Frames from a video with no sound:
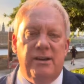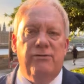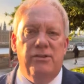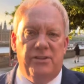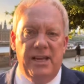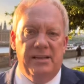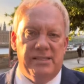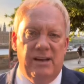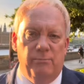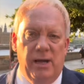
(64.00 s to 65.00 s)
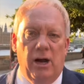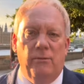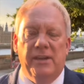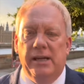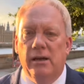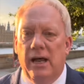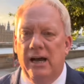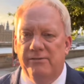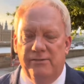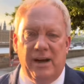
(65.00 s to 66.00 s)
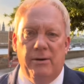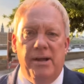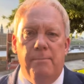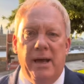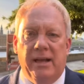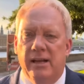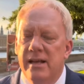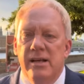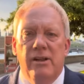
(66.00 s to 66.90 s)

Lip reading: different things, haven't we, on the life of Harry and Meghan,